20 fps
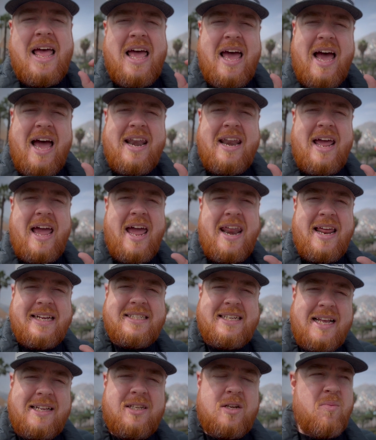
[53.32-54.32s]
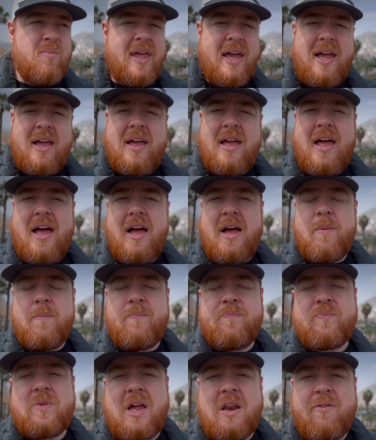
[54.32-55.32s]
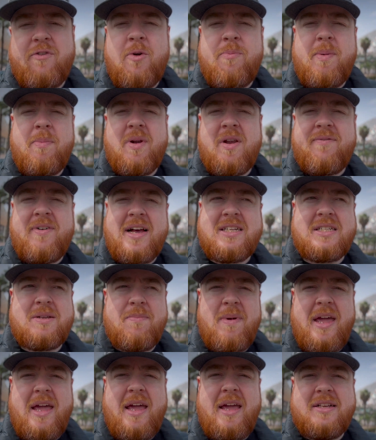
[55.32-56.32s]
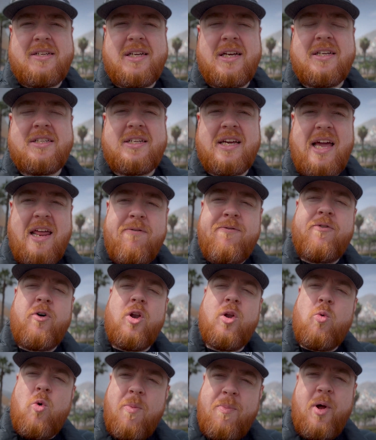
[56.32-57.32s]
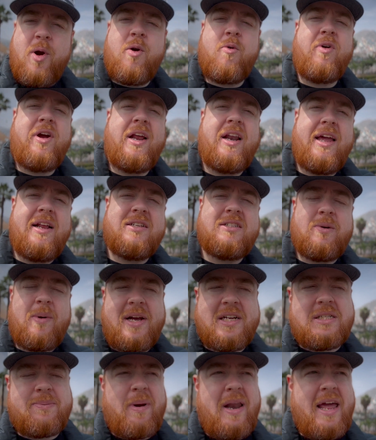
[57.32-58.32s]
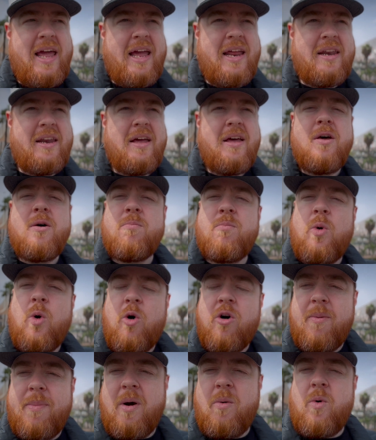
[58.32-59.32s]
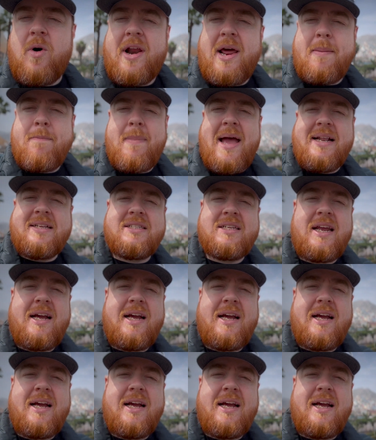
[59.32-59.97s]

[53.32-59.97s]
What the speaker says: And I said something, and a few people have asked me to kind of follow up on it really, and to explain more about what I meant.